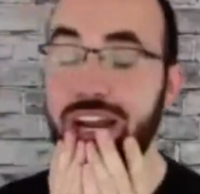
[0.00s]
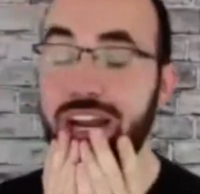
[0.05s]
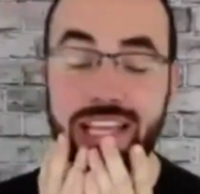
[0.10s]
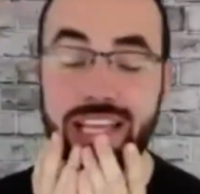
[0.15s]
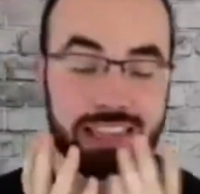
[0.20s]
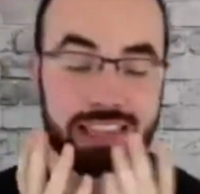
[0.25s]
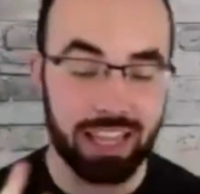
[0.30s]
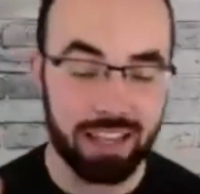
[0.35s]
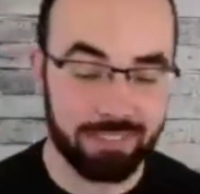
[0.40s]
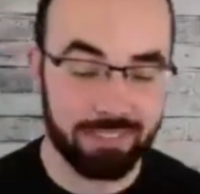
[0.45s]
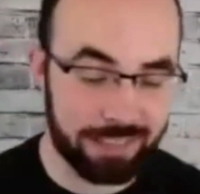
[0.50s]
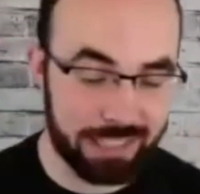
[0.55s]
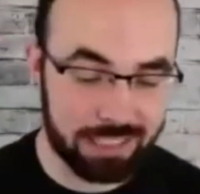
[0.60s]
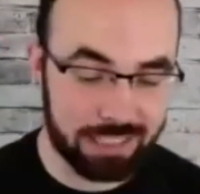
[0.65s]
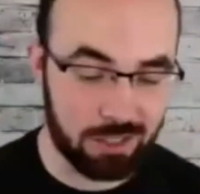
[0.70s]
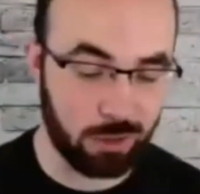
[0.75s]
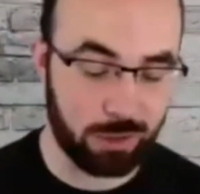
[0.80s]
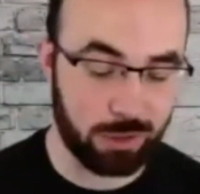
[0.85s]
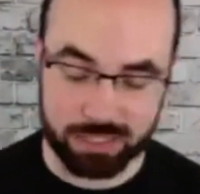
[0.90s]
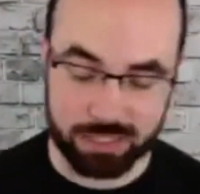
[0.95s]
I love is,
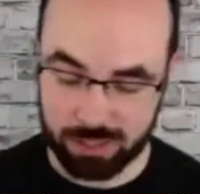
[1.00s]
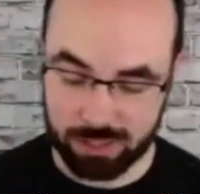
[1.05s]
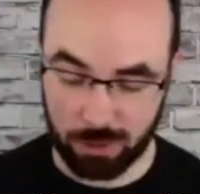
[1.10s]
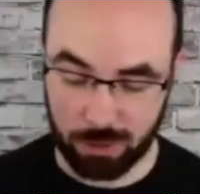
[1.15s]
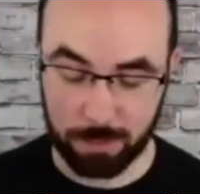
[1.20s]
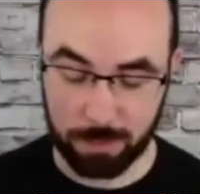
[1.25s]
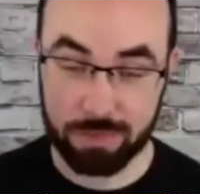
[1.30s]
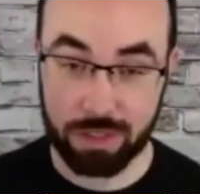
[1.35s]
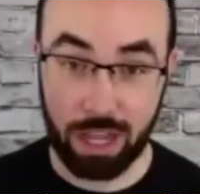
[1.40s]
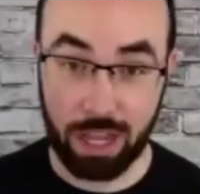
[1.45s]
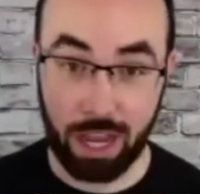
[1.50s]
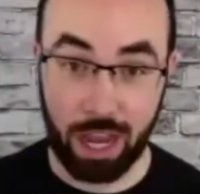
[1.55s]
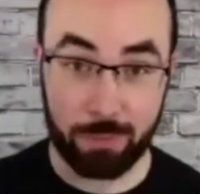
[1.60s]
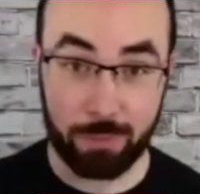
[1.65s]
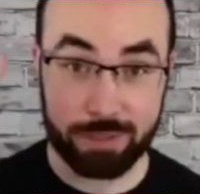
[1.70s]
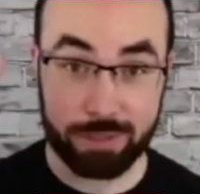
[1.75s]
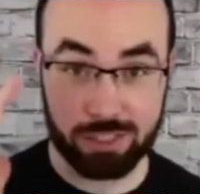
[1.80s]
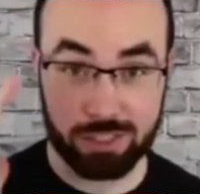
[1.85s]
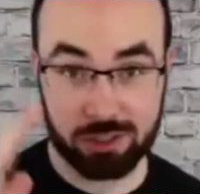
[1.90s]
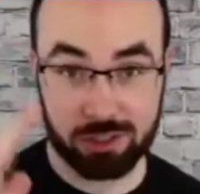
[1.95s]
okay, so I
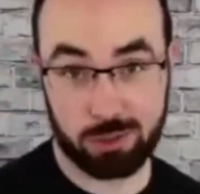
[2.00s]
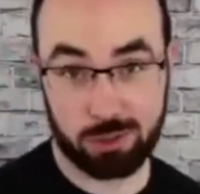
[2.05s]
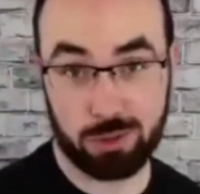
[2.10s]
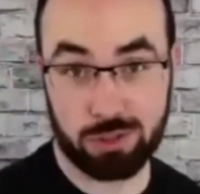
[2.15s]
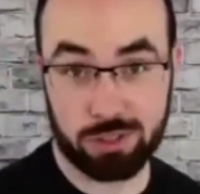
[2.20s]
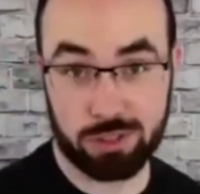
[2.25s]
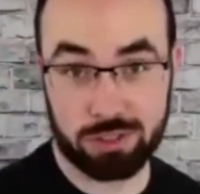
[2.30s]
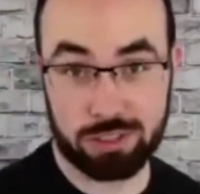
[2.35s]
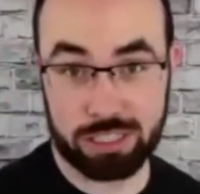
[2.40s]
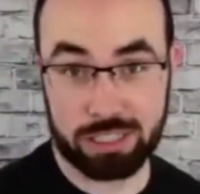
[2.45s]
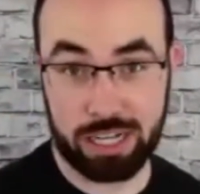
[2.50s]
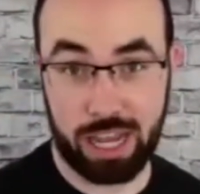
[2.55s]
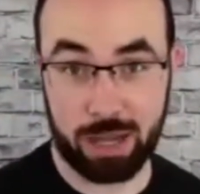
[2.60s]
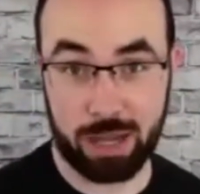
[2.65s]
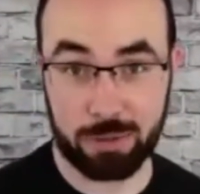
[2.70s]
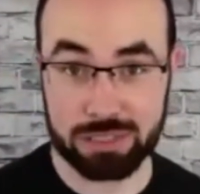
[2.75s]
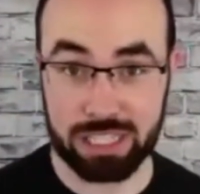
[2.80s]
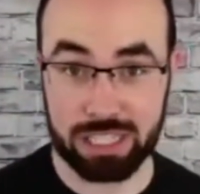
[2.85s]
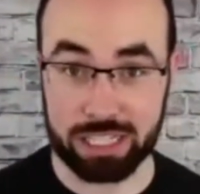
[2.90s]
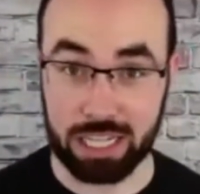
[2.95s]
went to school and I
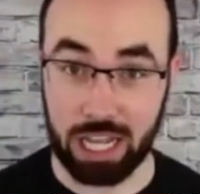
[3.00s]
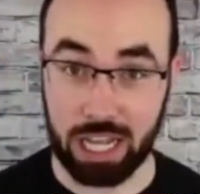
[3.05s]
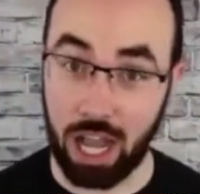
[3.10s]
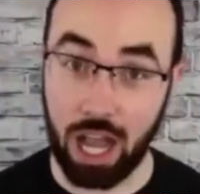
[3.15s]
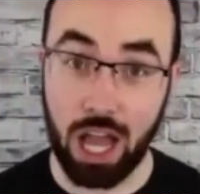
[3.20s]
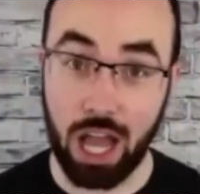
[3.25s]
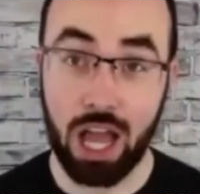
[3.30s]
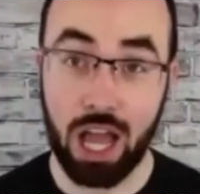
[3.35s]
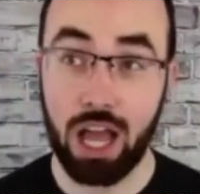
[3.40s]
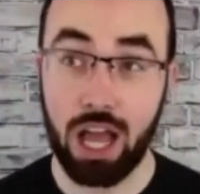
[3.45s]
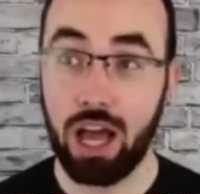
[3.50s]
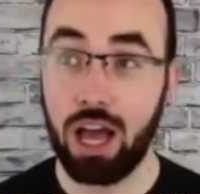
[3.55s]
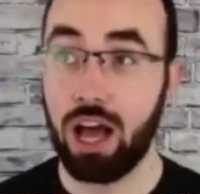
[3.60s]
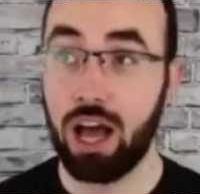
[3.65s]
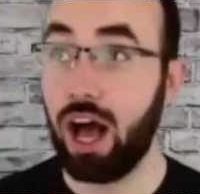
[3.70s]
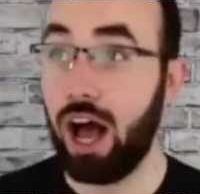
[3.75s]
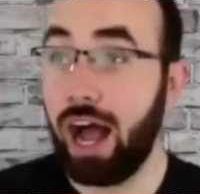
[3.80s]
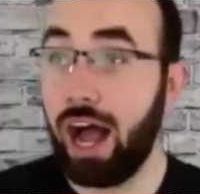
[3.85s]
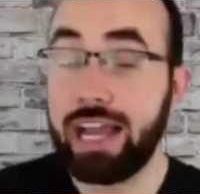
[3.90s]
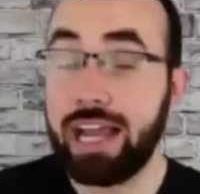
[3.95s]
was like,
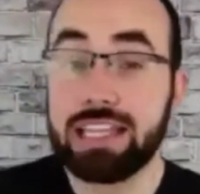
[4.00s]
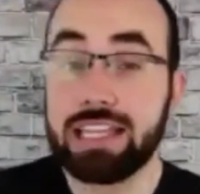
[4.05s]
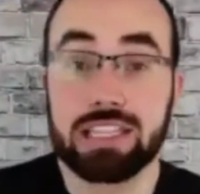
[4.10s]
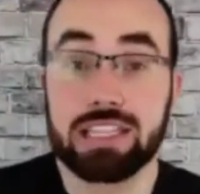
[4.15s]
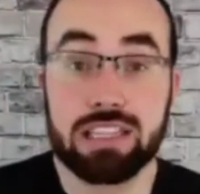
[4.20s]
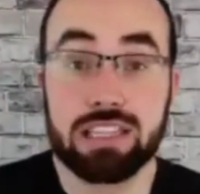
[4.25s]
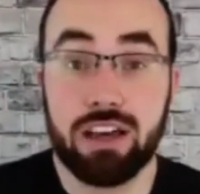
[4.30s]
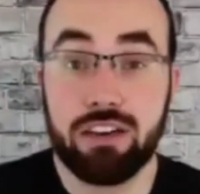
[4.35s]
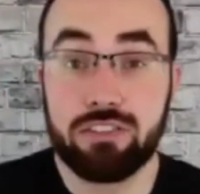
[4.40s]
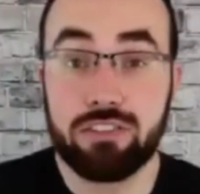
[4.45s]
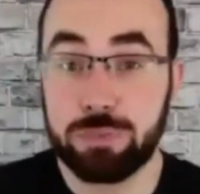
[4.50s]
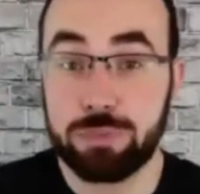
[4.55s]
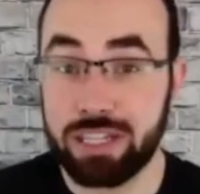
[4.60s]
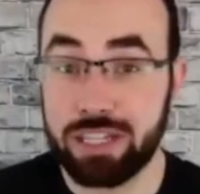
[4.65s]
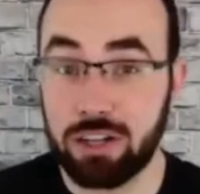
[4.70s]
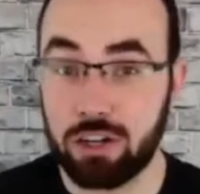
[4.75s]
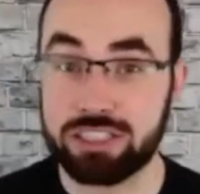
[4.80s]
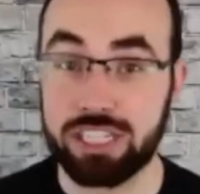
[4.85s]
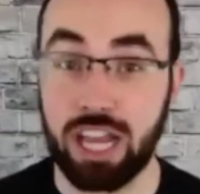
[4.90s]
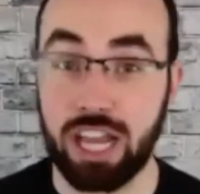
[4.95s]
I loved being
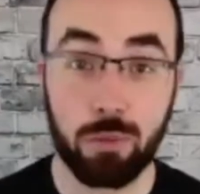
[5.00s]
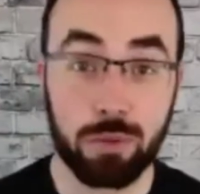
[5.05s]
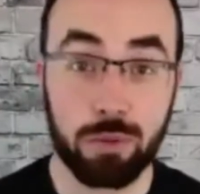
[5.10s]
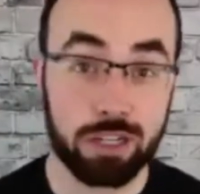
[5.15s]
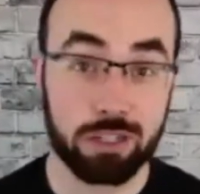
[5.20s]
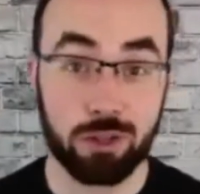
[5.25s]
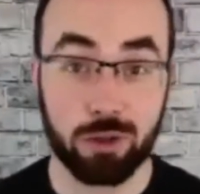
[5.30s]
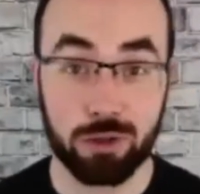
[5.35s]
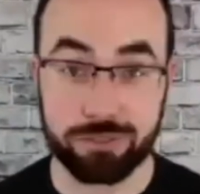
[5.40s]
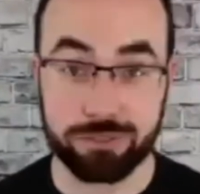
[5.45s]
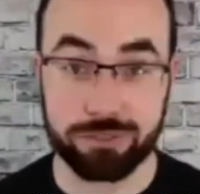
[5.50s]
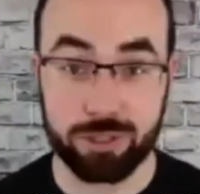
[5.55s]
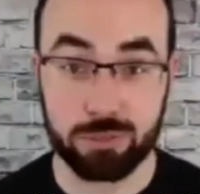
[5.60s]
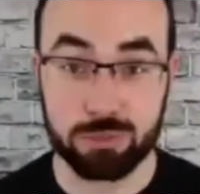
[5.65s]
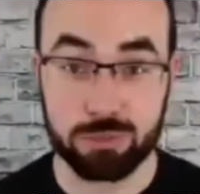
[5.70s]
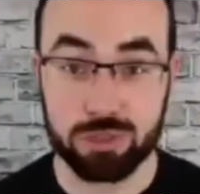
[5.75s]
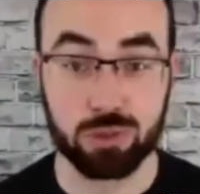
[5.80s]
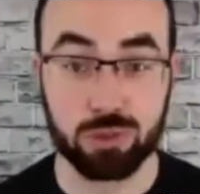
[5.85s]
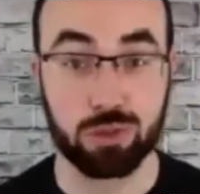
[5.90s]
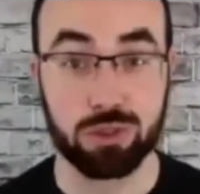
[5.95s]
artsy. I wanted to go to film
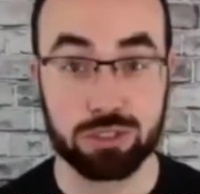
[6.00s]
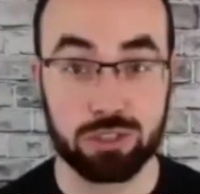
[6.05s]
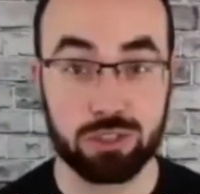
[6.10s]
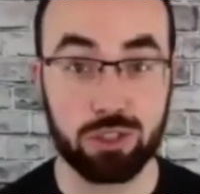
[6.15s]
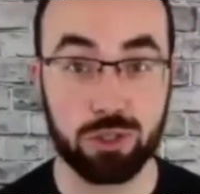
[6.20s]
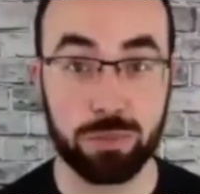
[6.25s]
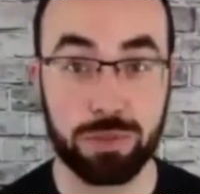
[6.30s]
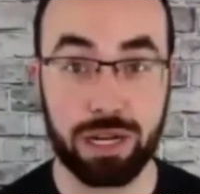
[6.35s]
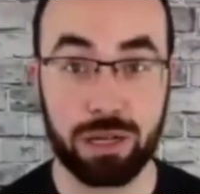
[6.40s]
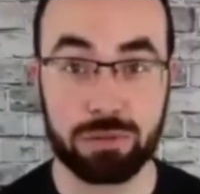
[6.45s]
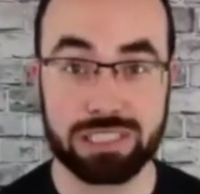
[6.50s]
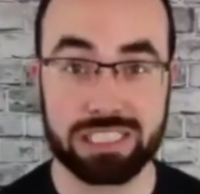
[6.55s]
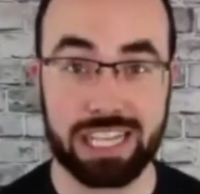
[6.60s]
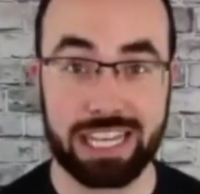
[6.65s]
school too, but I was